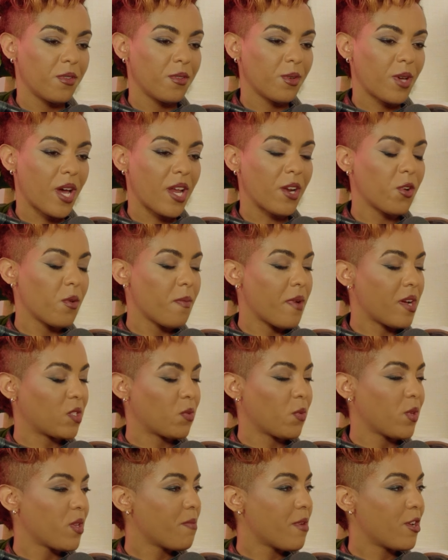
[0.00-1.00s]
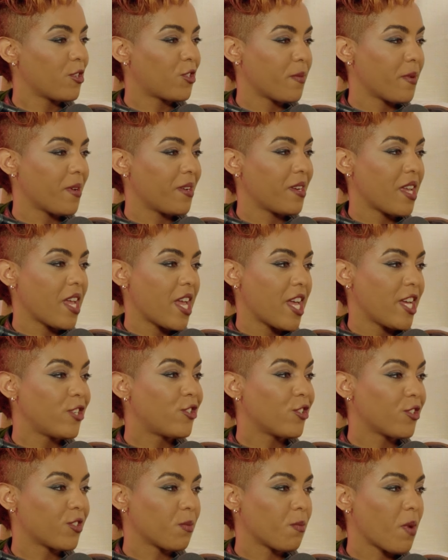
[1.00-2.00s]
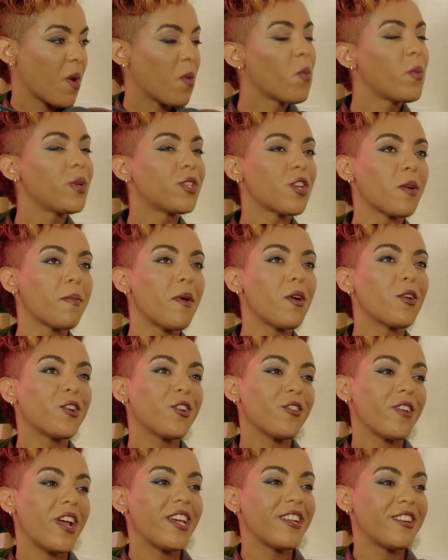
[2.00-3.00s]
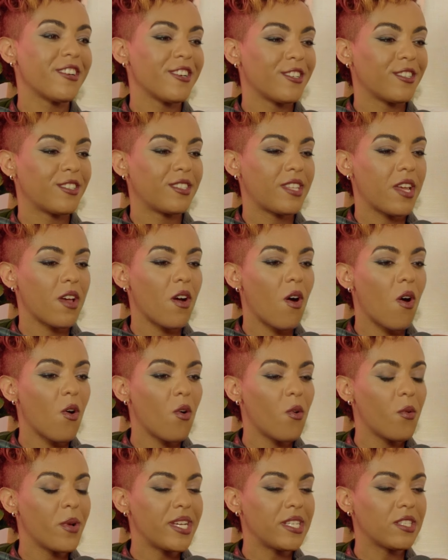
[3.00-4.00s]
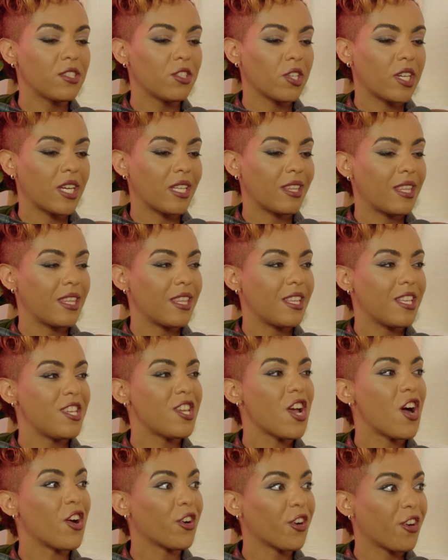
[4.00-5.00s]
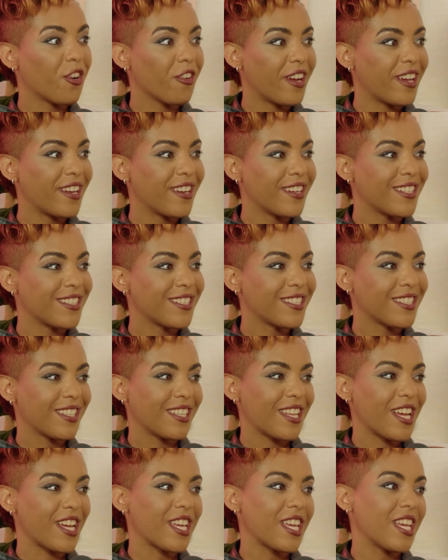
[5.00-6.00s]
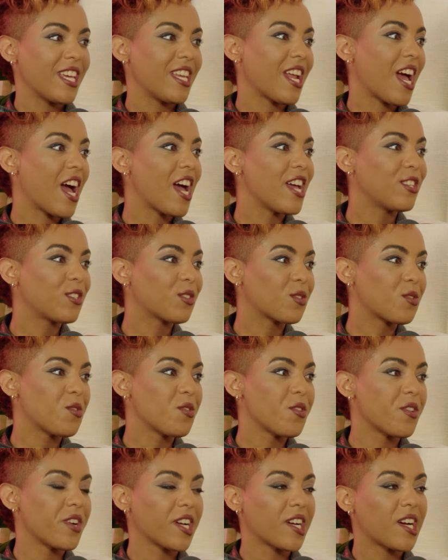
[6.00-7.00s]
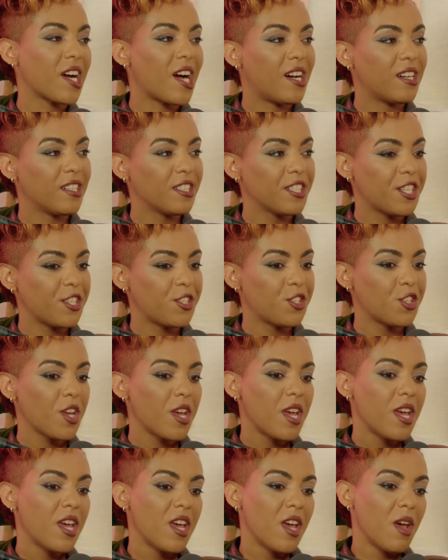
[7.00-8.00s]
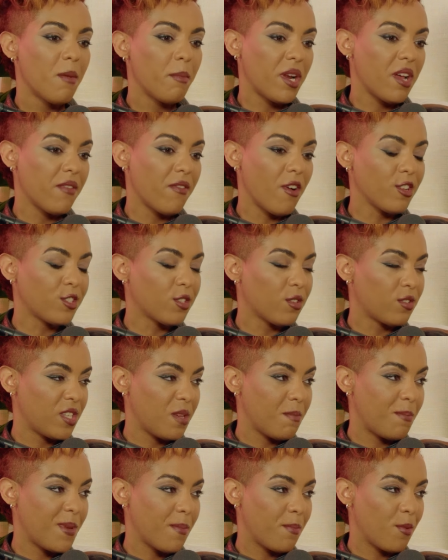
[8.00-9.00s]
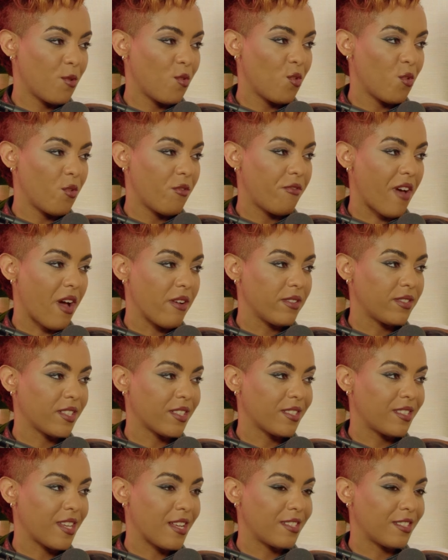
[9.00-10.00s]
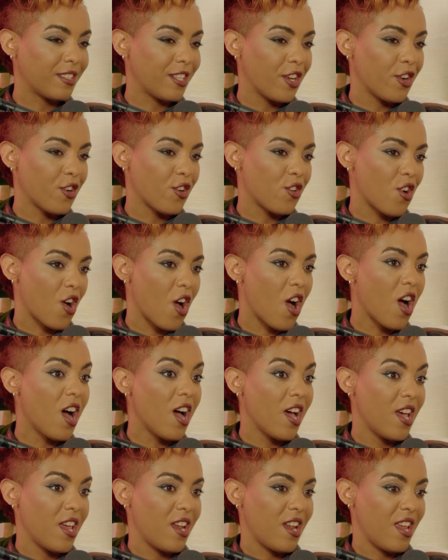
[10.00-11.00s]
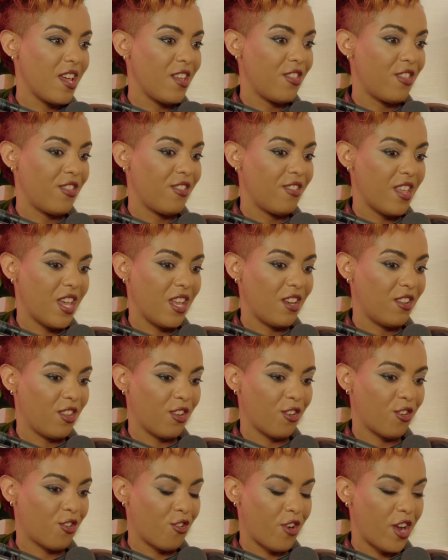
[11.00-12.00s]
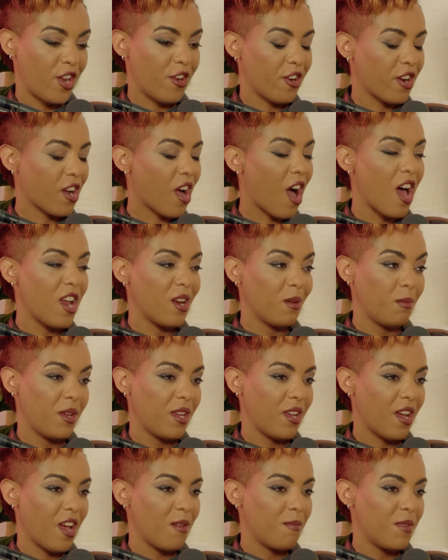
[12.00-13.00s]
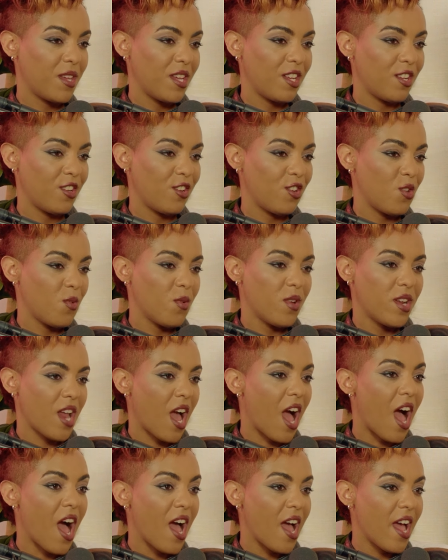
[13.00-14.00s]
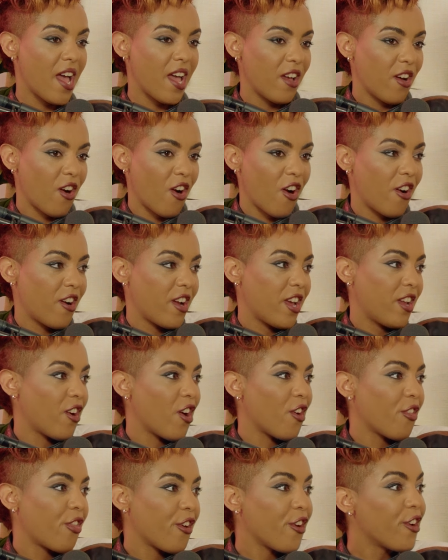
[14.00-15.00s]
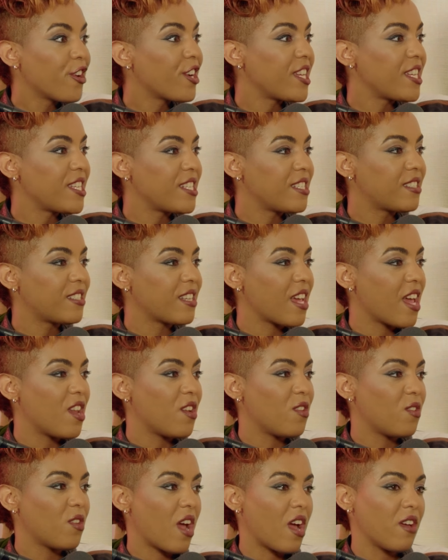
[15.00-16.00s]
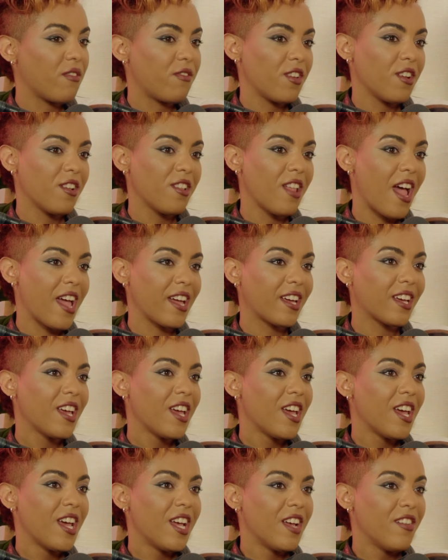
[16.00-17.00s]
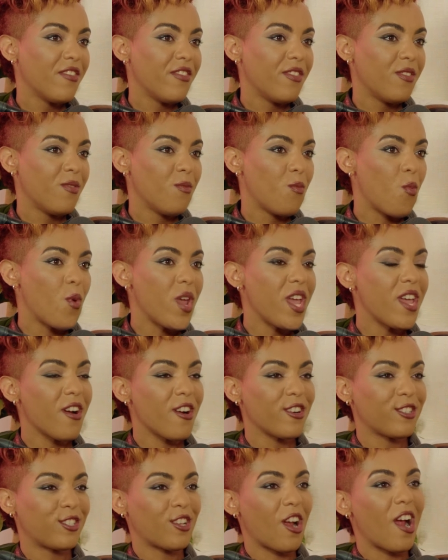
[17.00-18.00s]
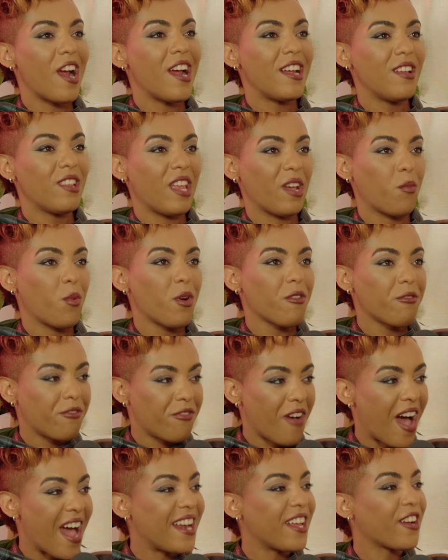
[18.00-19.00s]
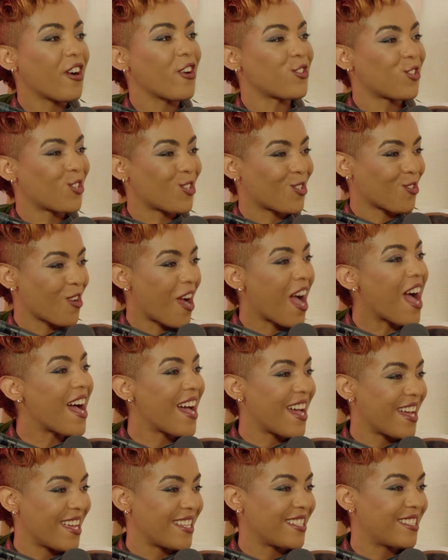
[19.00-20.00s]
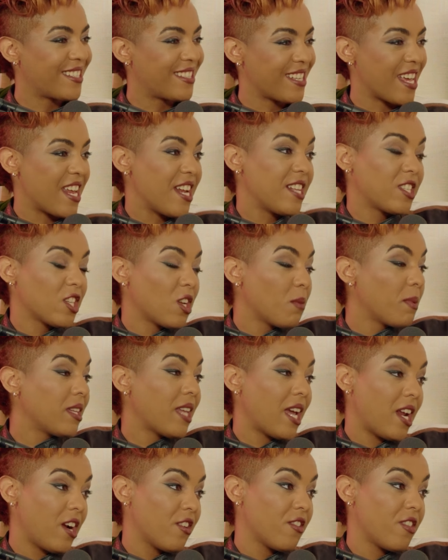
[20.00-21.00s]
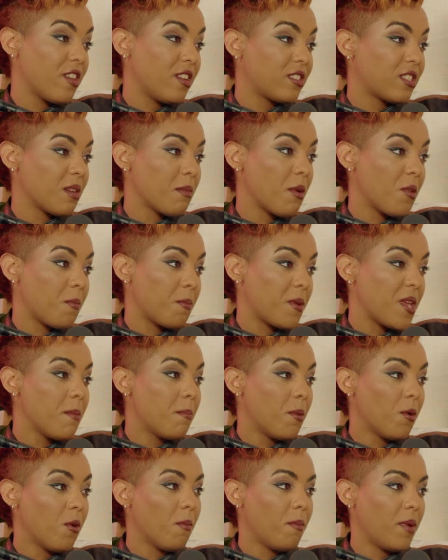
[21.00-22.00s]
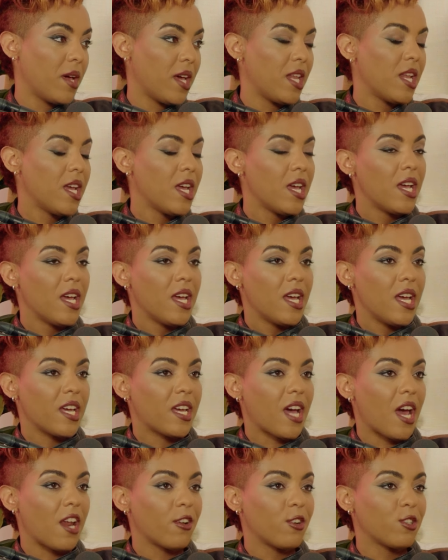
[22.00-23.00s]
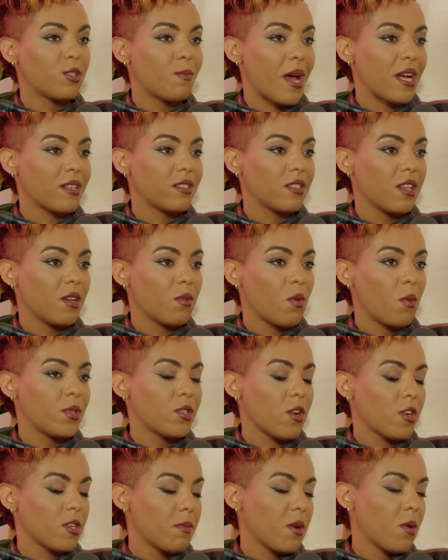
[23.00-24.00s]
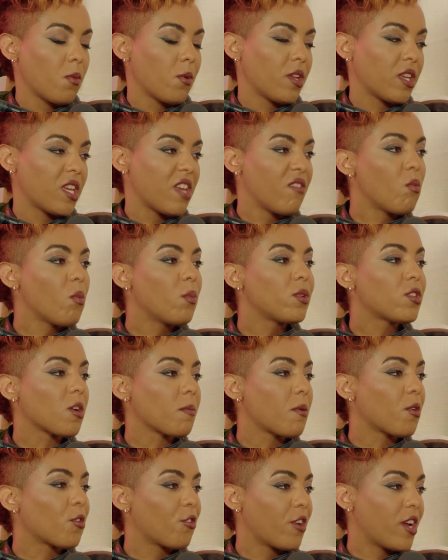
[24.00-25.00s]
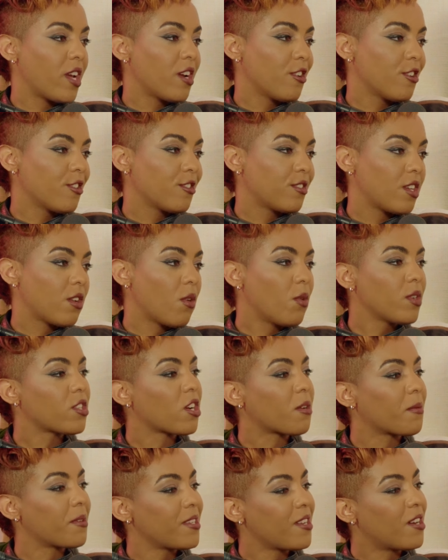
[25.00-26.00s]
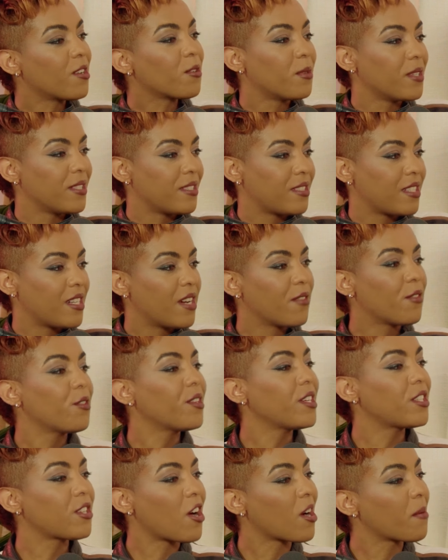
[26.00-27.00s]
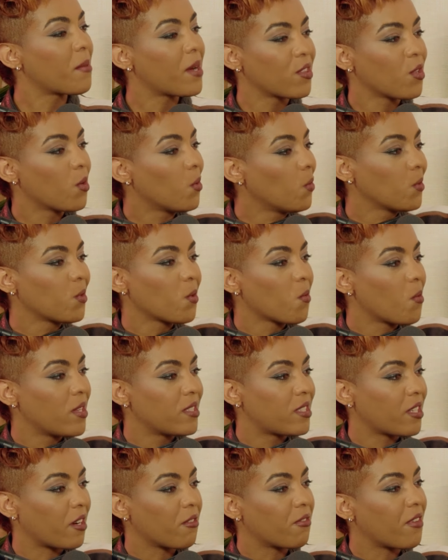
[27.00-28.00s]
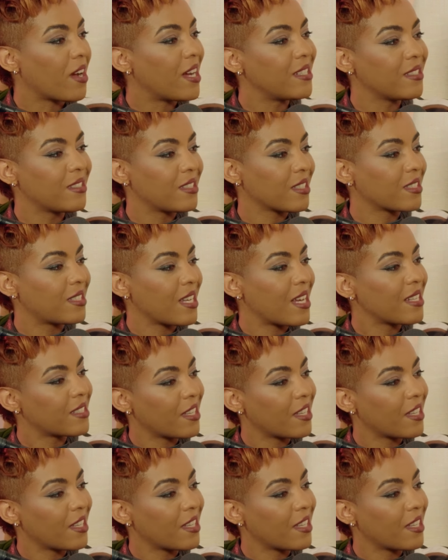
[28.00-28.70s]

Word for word: kind of going back to what you mentioned about ageism right when we talk about creators they always look at young creators mm-hmm. like in high school or in college but I've also seen people who found success later on in in the creator economy. I mean, you and I are in our 30s and I feel like we are starting like we're finding our strides. Yeah. And it's a little bit later than some other yeah. people, but it kind of goes back to like what we talked about where like even when we talk about creators, they always talk about the young ones. They never really talk about the older ones that are finding success